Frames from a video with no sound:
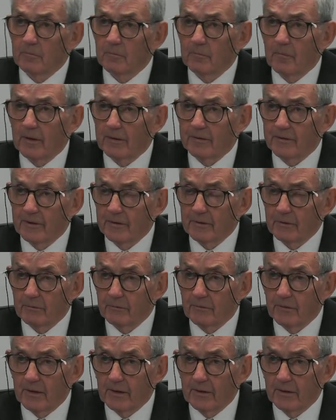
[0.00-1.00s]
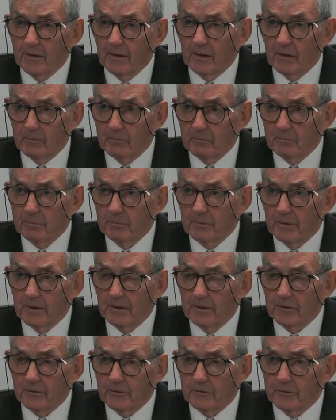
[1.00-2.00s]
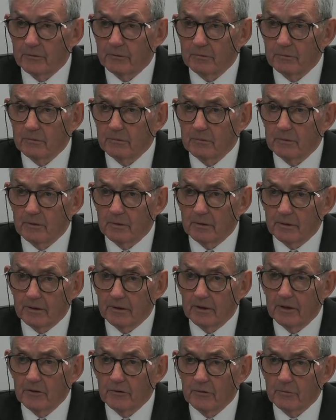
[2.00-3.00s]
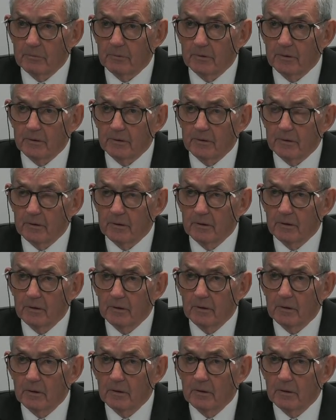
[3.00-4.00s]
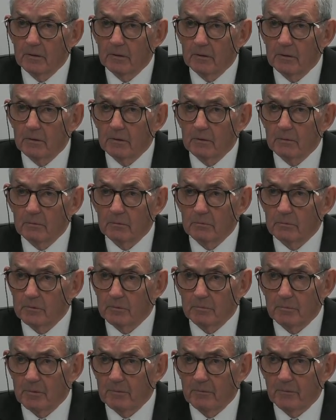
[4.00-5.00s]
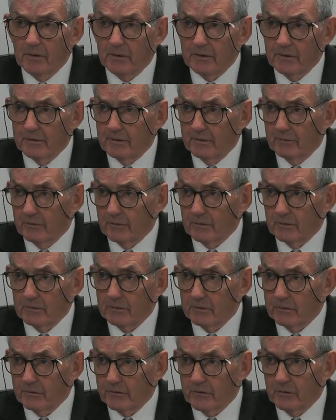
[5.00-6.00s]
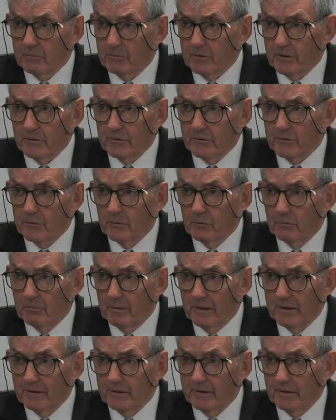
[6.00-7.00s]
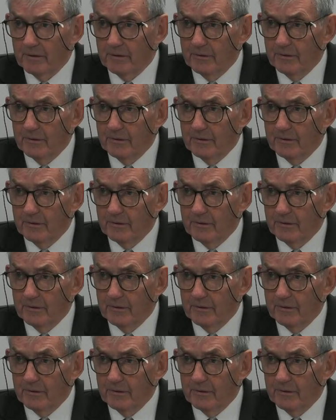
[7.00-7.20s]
identify that prior to engagement would have been very difficult. If somebody is so minded